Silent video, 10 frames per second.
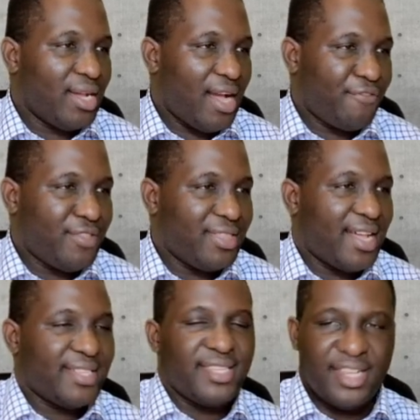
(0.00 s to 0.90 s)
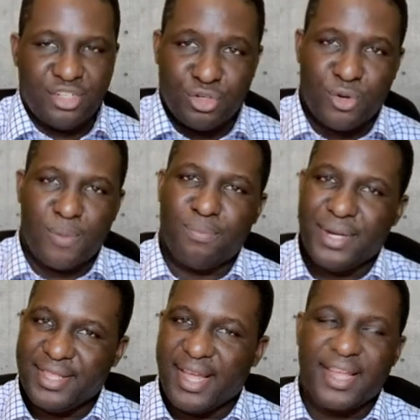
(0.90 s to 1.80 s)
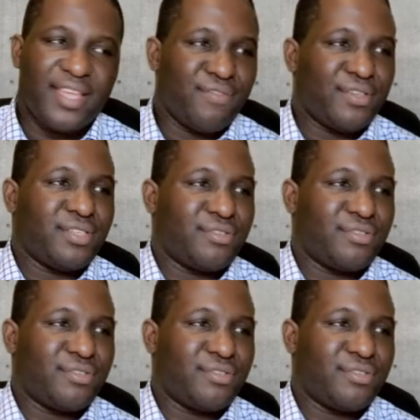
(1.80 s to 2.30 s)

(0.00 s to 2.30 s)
after that, it should complete and give us a